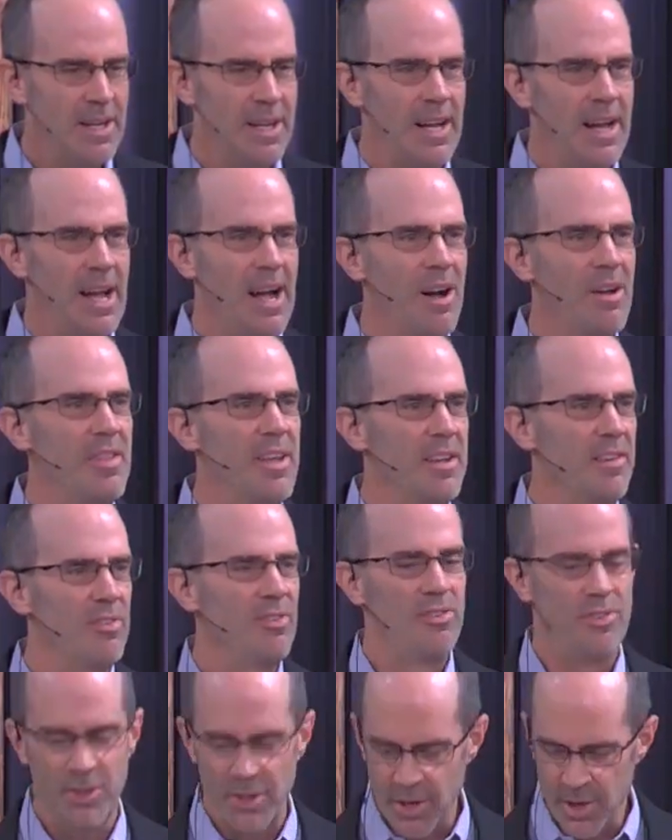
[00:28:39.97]
how they
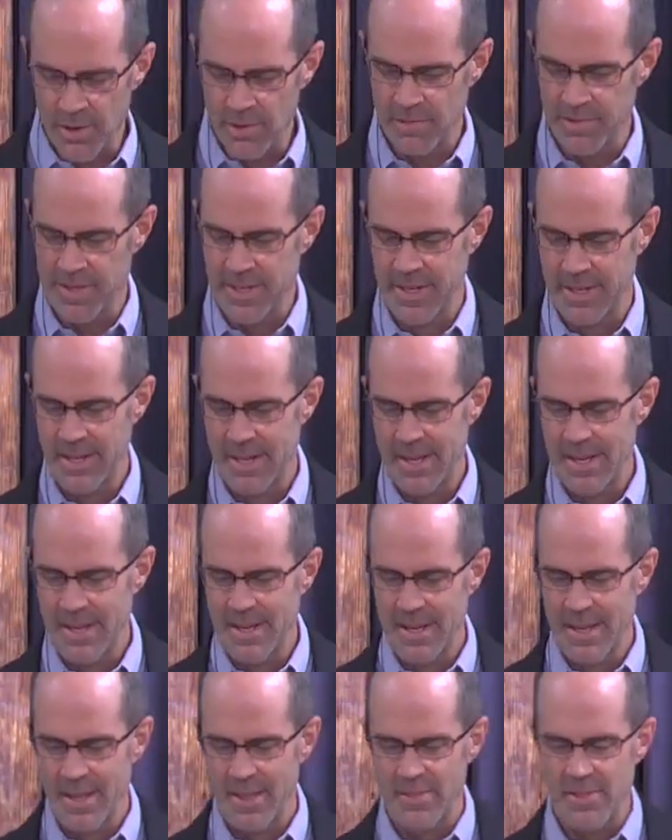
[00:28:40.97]
served
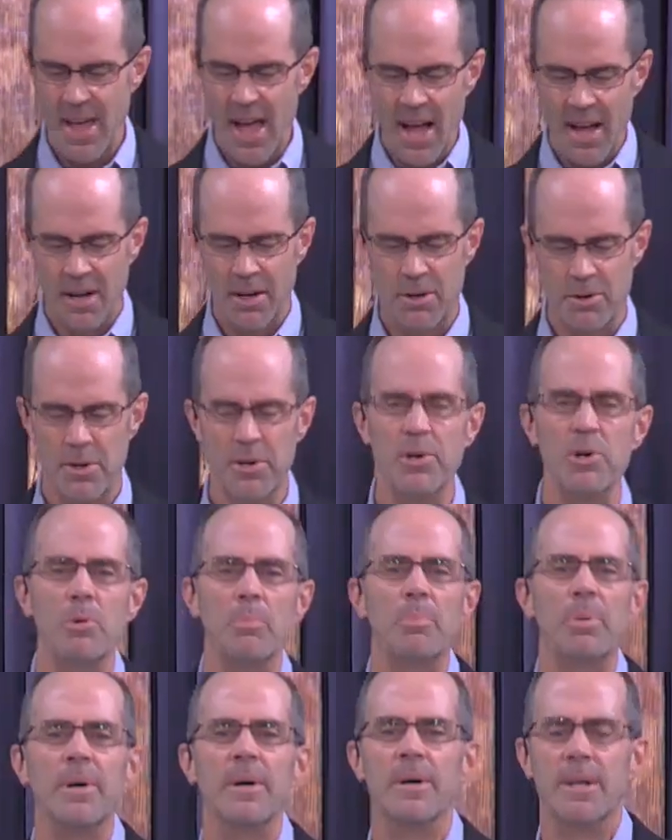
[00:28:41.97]
that
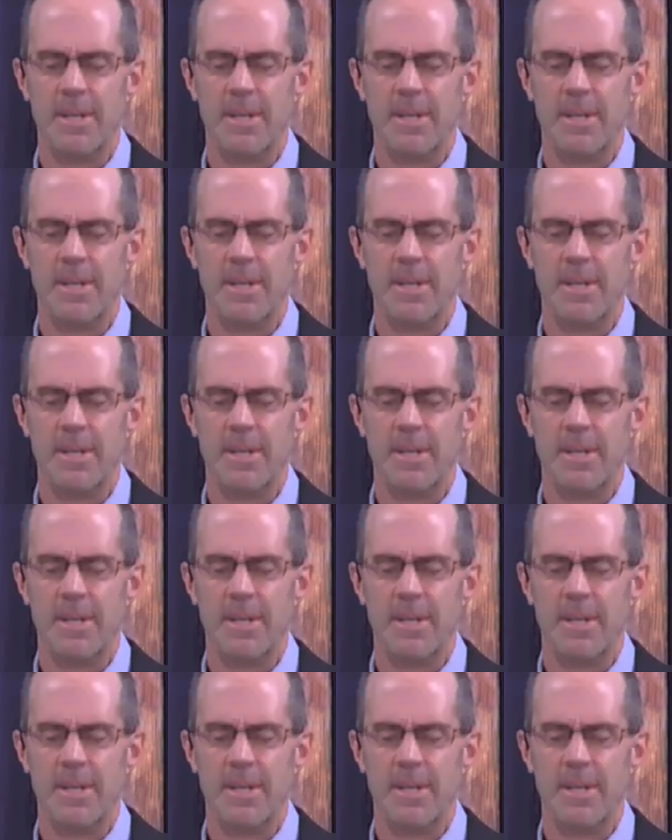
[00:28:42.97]
group.